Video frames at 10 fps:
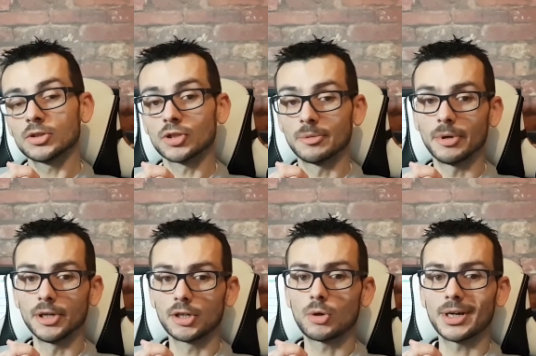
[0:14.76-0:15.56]
So the
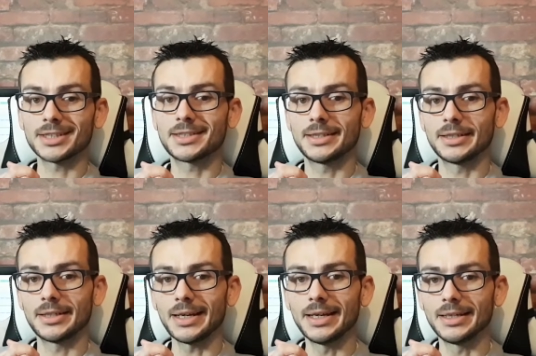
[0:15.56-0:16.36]
burning
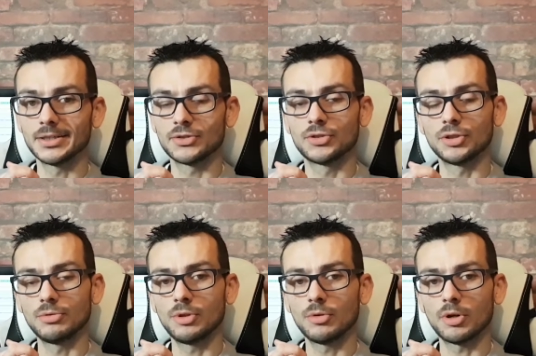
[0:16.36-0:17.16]
question is,
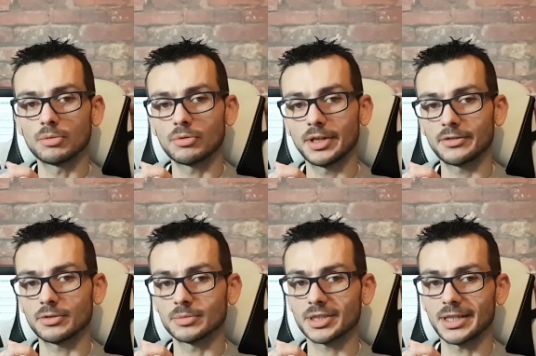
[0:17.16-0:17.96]
do you upgrade
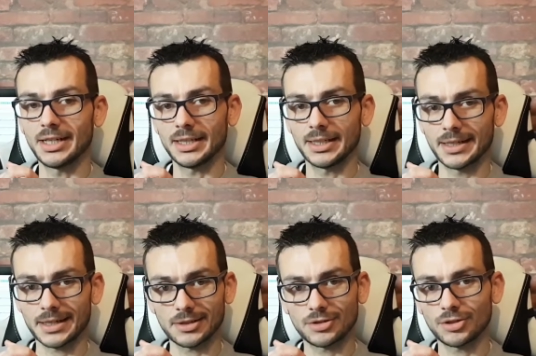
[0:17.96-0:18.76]
from Skylake?
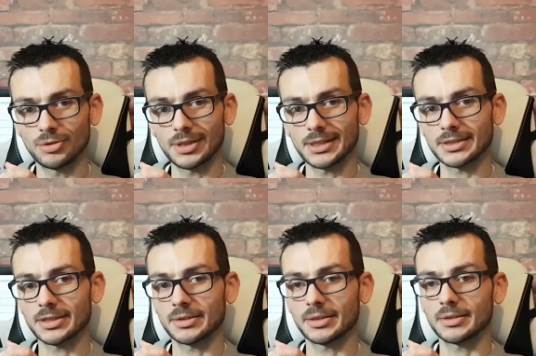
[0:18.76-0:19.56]
Short
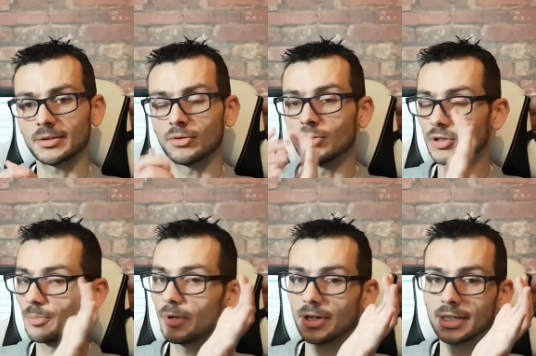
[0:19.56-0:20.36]
answer or
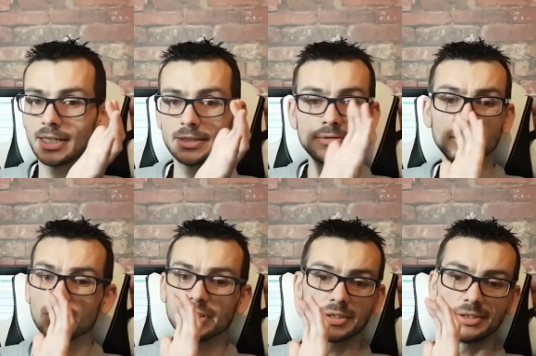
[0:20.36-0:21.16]
spoiler,
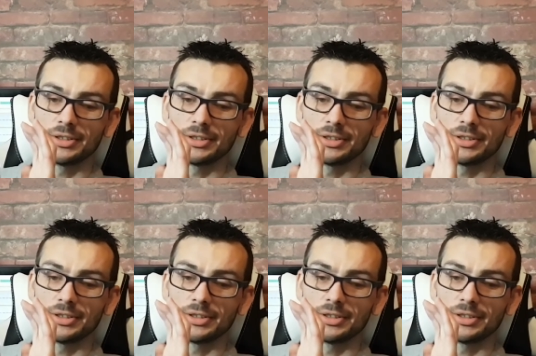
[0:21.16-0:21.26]
no,